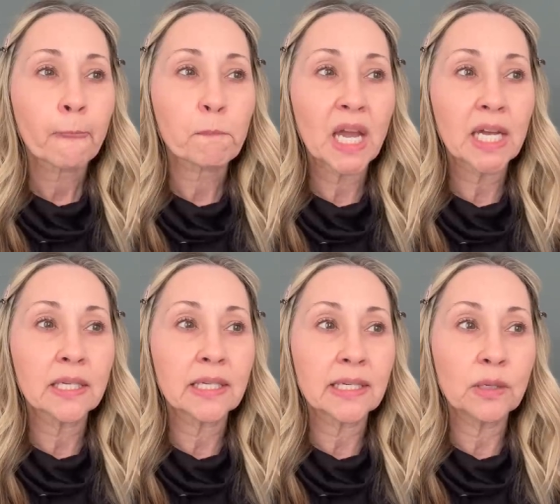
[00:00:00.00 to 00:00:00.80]
And
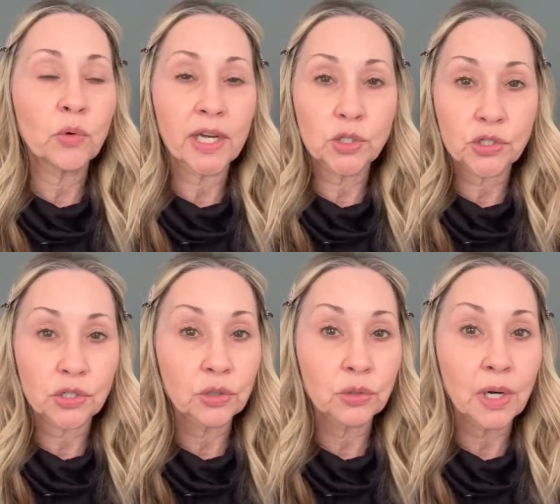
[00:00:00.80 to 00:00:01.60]
he went
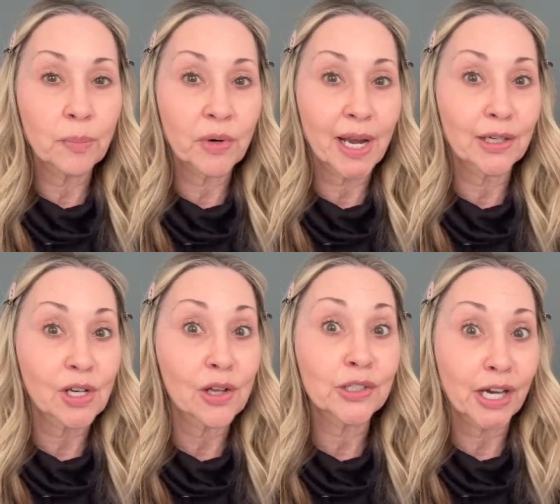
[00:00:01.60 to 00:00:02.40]
to a brand
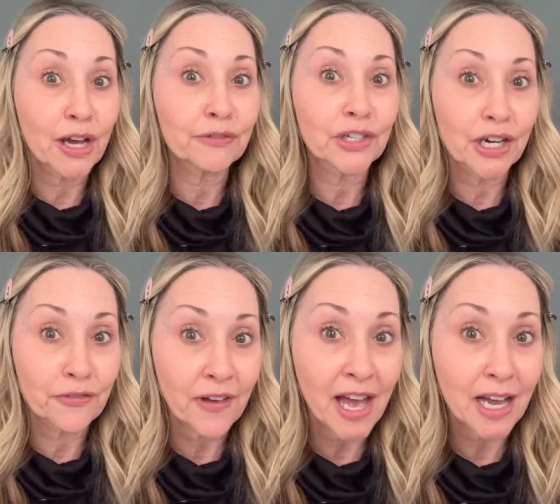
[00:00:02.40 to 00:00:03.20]
called Cover
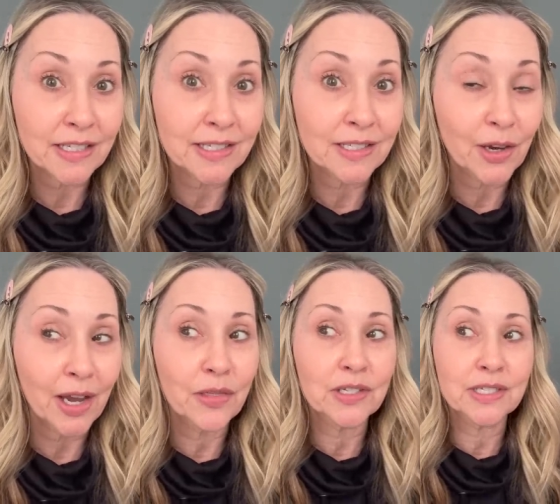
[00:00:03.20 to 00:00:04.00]
FX.
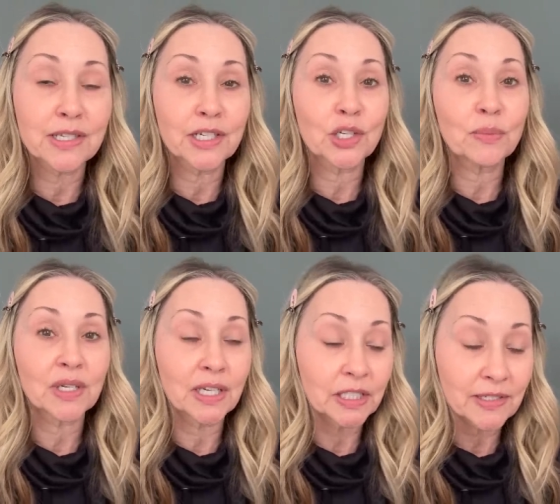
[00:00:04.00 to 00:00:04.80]
Okay, this is going to
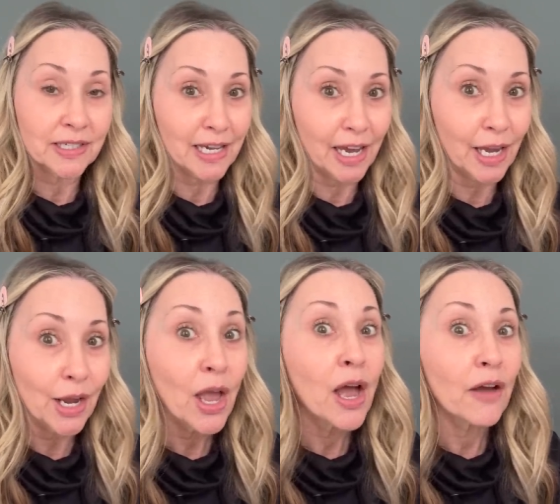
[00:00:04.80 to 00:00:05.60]
be today
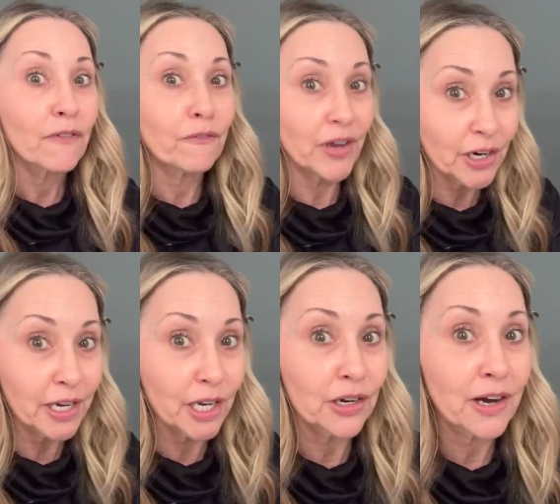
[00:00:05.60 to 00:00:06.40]
very
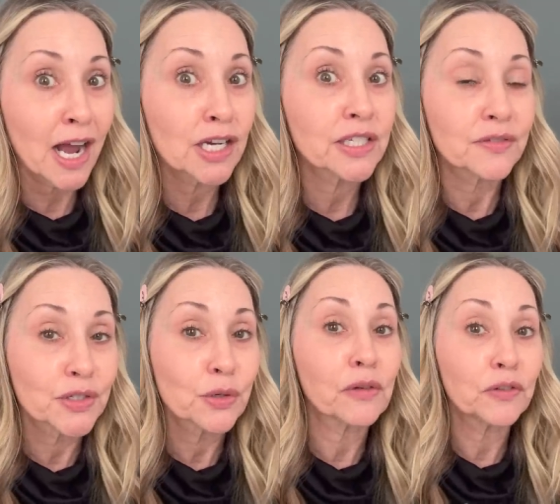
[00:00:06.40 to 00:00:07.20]
interactive.
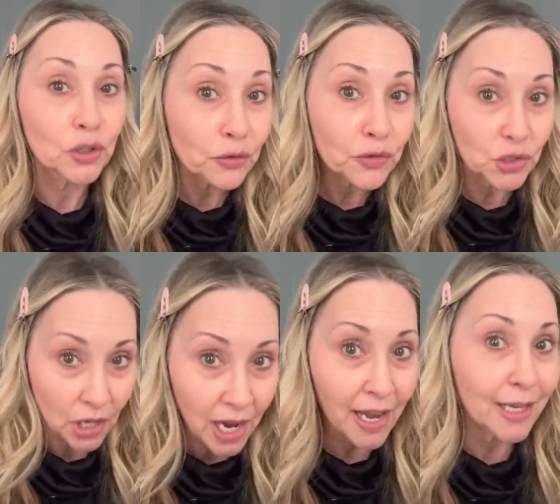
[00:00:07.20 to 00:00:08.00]
So if you've
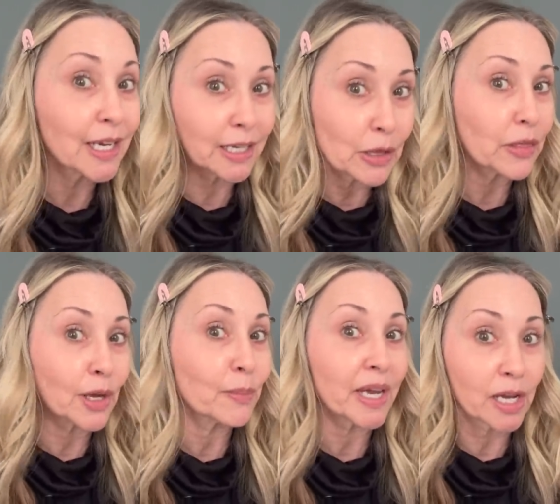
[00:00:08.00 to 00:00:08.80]
tried
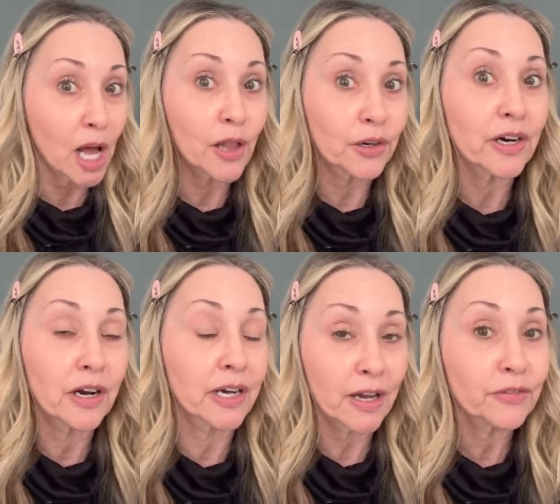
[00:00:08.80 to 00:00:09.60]
anything by color
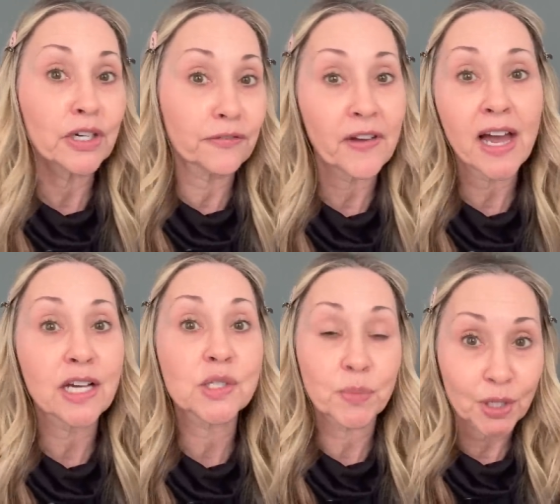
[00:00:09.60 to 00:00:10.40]
Cover
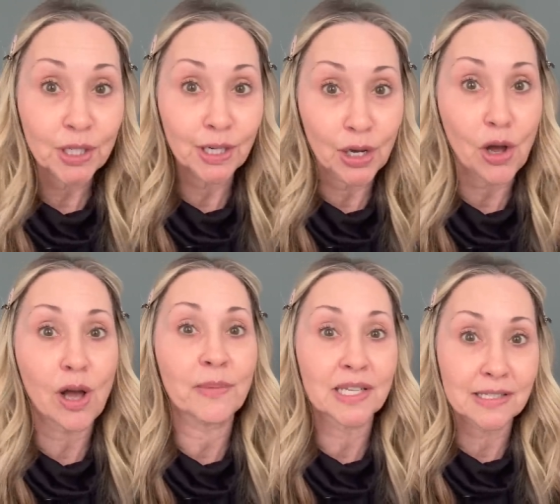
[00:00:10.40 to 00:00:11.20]
FX, put it in
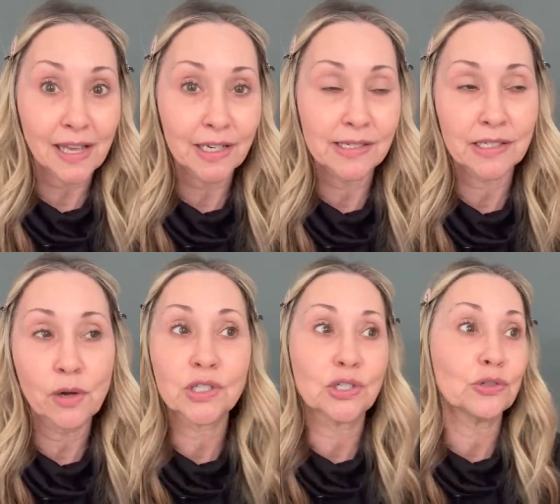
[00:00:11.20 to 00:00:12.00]
comments. Let us know.
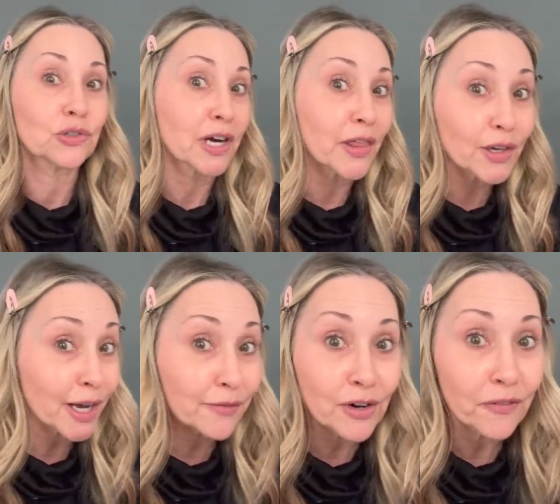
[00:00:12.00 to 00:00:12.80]
Did you try the
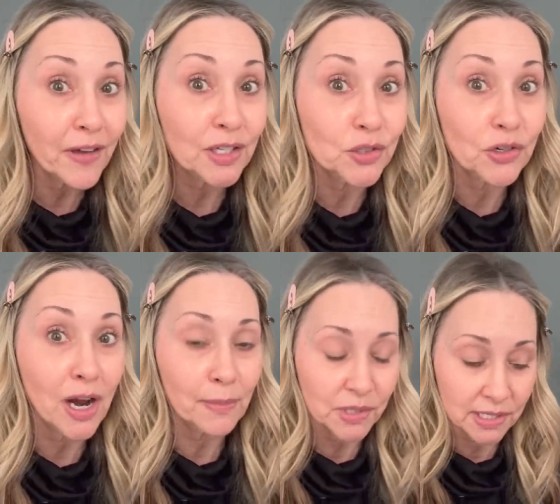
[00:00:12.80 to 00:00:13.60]
Cover FX
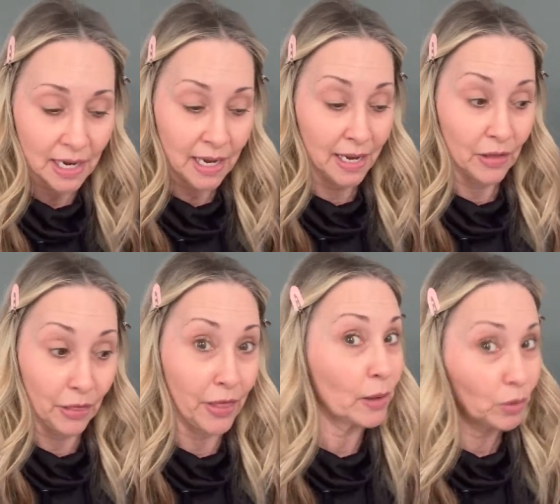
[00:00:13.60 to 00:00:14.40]
drops?
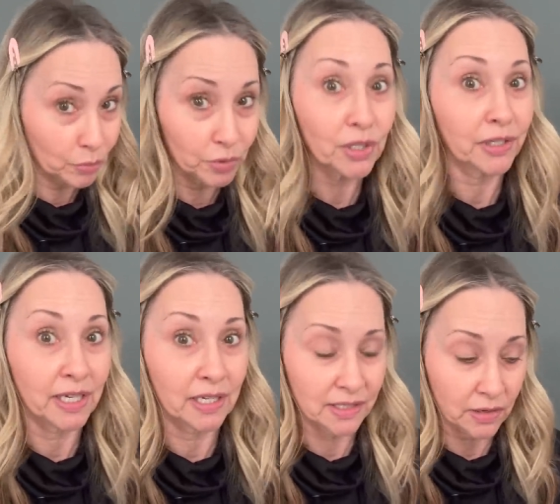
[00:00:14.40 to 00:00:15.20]
They were
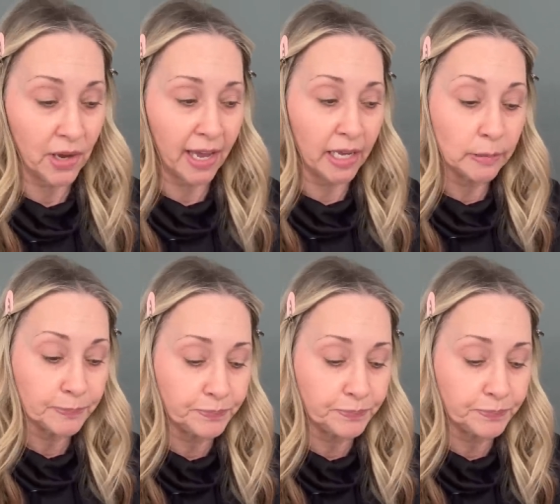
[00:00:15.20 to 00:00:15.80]
brilliant, okay?